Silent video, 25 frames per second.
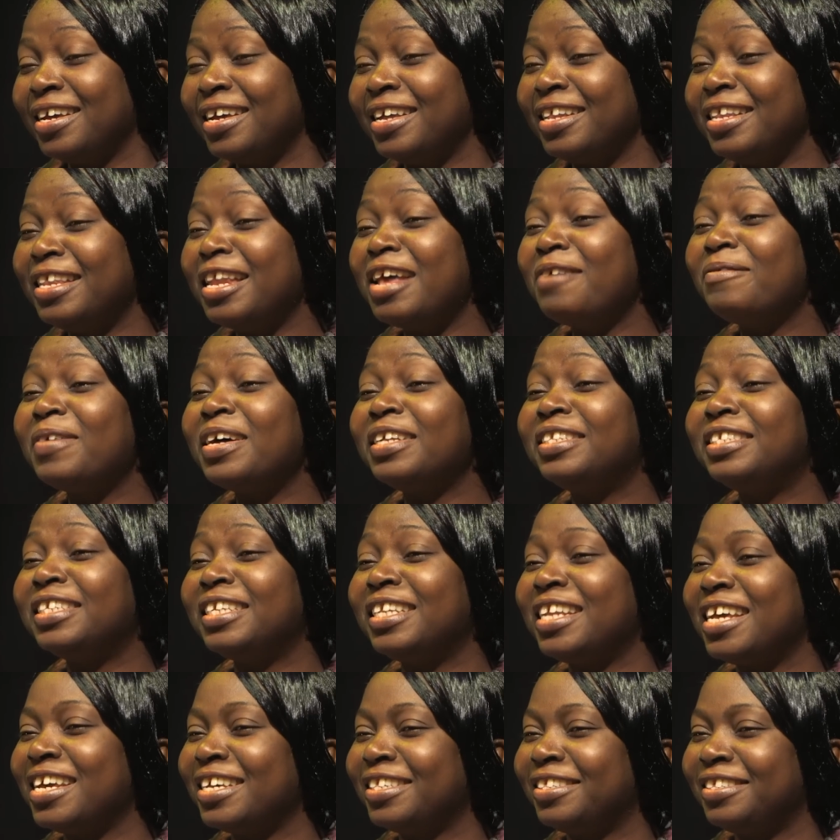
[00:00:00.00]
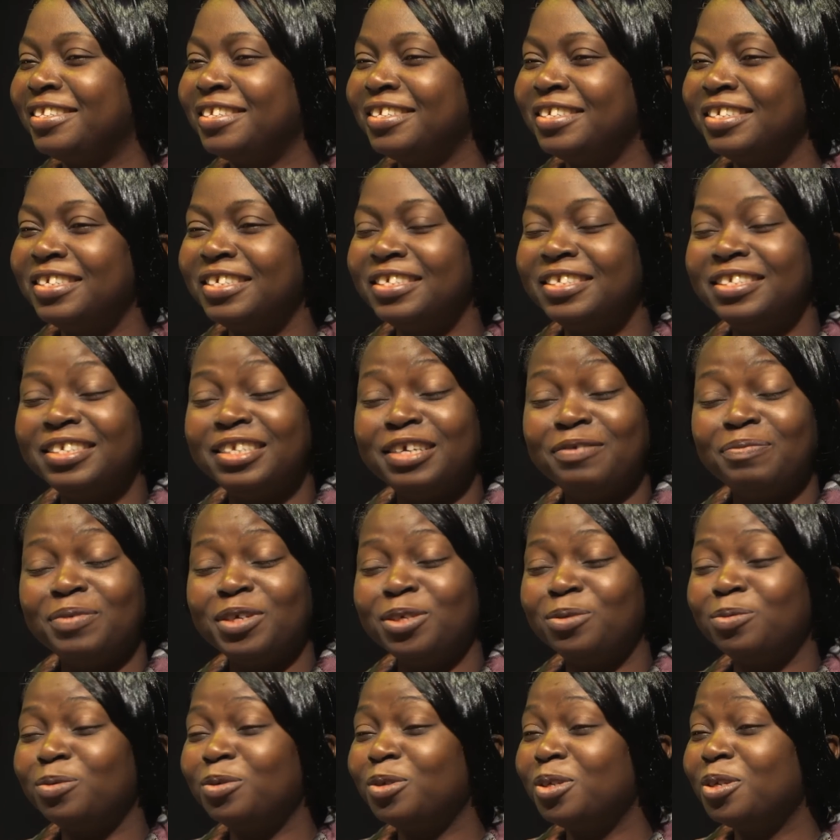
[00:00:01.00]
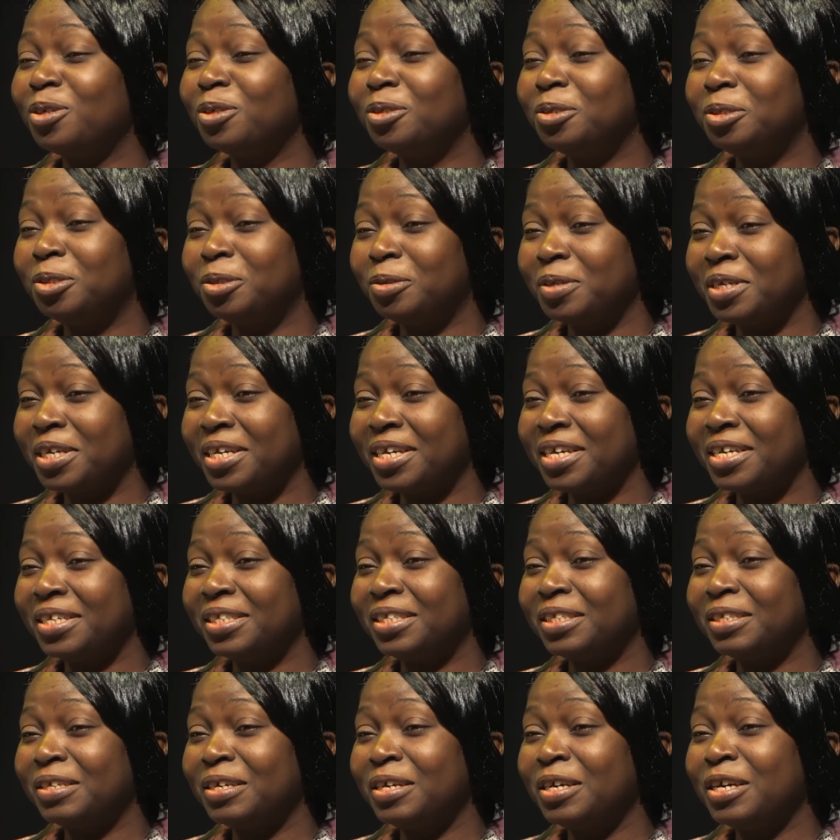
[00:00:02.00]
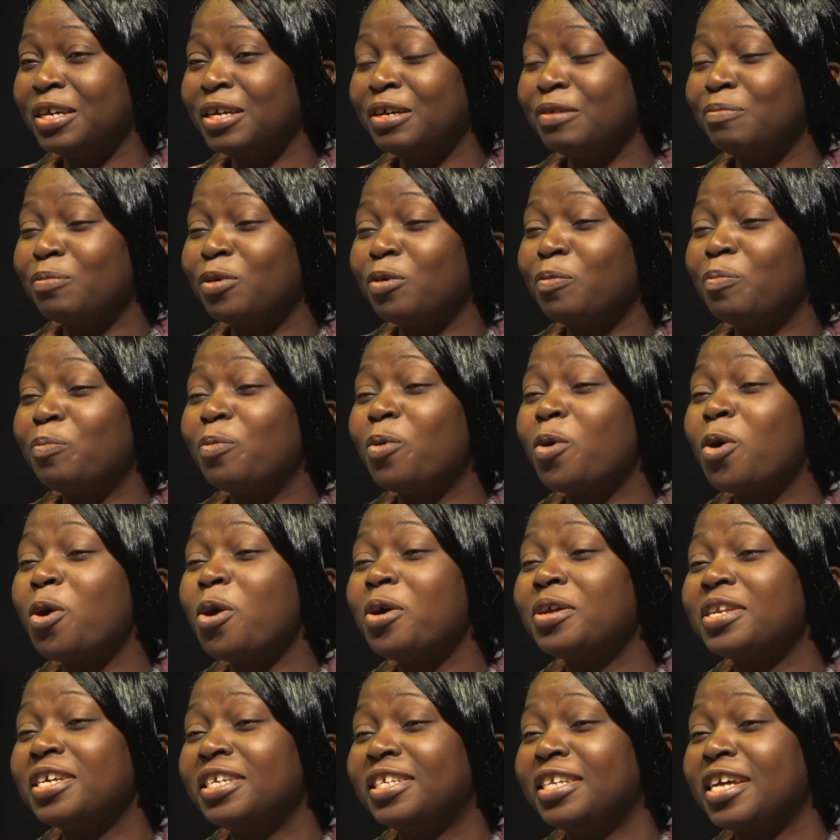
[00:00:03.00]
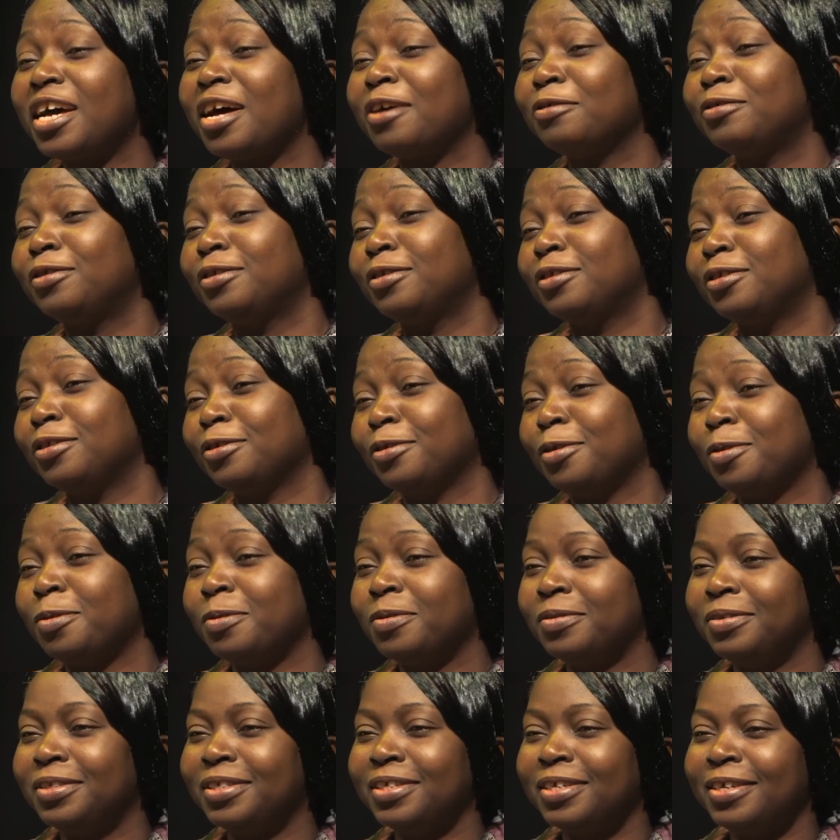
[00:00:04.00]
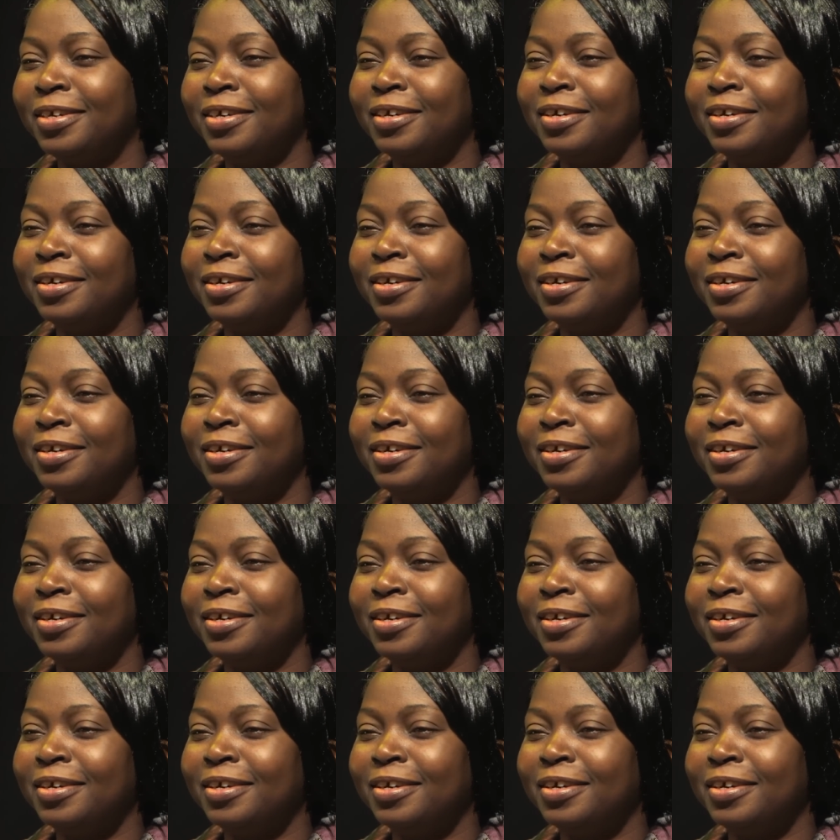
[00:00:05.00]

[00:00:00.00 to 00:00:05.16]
Nevertheless, David would not drink it, but poured it out to the Lord.